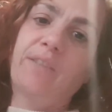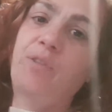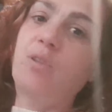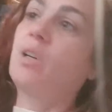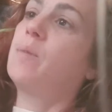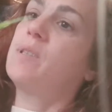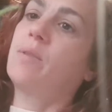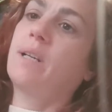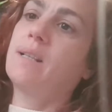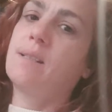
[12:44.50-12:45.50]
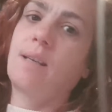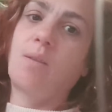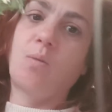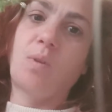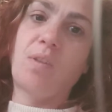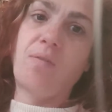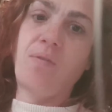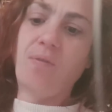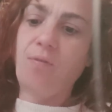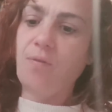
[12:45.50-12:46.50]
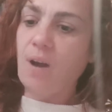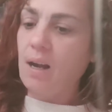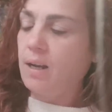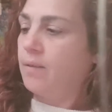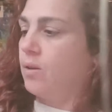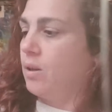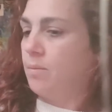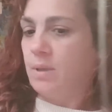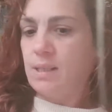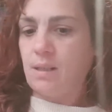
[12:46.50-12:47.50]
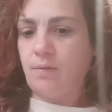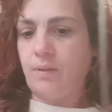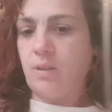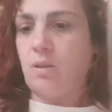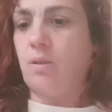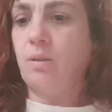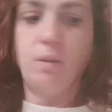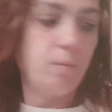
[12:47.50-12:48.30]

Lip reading: a few times he reckons he thought, what the fuck have I got myself into?